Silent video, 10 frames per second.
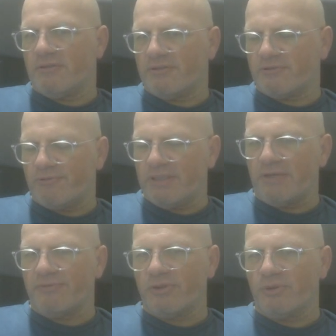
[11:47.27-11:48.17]
straight
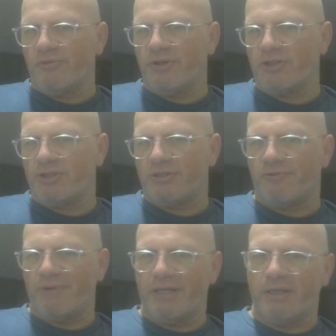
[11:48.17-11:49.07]
after you finish the
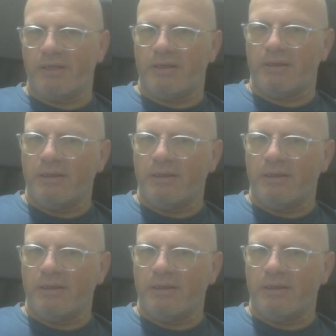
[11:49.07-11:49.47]
training.